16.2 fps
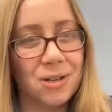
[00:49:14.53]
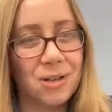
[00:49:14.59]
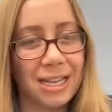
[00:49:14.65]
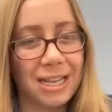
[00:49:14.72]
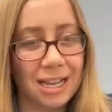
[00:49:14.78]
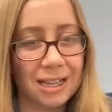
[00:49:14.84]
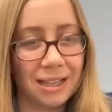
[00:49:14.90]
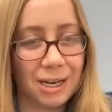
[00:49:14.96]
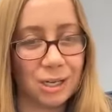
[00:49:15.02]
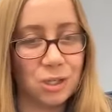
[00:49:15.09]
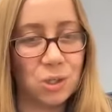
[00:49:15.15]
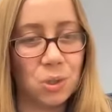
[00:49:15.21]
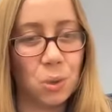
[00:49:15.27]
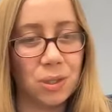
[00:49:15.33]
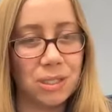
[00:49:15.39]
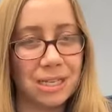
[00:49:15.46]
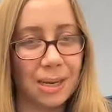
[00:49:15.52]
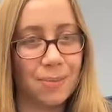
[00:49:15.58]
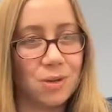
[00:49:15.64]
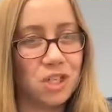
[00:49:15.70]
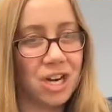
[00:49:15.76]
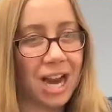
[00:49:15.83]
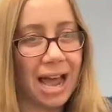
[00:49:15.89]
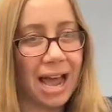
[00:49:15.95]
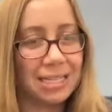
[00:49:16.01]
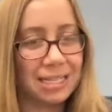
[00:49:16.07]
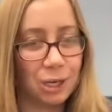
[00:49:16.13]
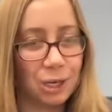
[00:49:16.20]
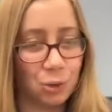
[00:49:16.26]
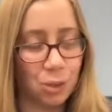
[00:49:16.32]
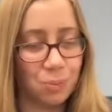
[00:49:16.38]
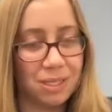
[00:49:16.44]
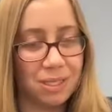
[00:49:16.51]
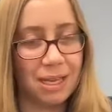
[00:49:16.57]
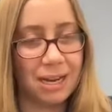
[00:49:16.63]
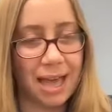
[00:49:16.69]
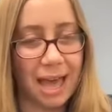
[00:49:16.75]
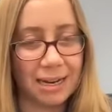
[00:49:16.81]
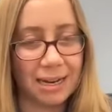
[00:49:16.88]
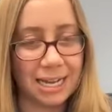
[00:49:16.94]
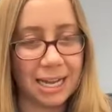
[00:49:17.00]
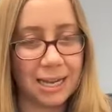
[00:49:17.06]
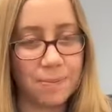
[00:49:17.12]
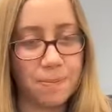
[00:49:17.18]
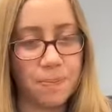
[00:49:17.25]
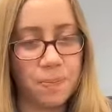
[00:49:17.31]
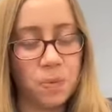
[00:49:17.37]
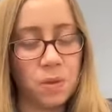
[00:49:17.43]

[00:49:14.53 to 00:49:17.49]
I think a lot of schools set up chats and groups ahead of time.